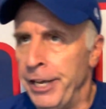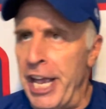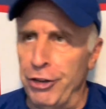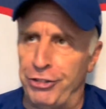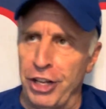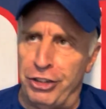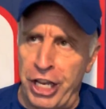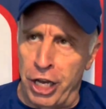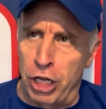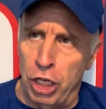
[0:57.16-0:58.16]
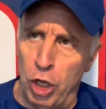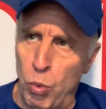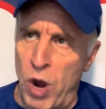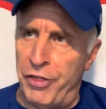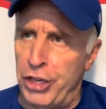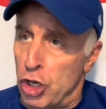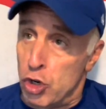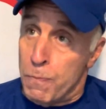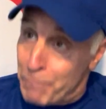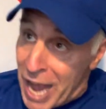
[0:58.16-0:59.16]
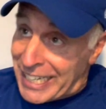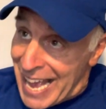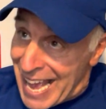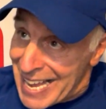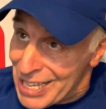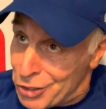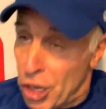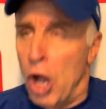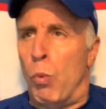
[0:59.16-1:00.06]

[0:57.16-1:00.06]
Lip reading: Here's the deal, whether you peckerheads